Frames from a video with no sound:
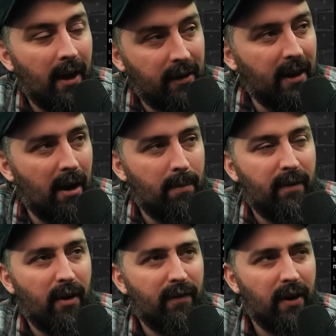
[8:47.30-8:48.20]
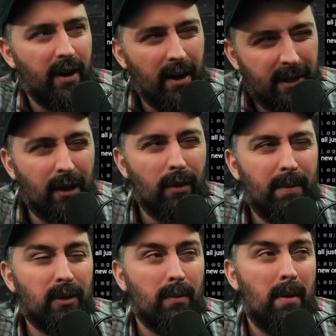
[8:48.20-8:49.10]
I think that would be very fun. An artillery
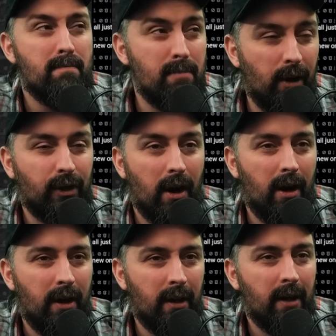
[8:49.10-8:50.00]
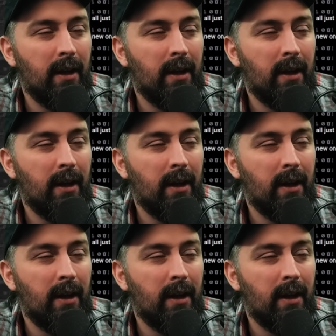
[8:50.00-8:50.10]
piece would be much harder.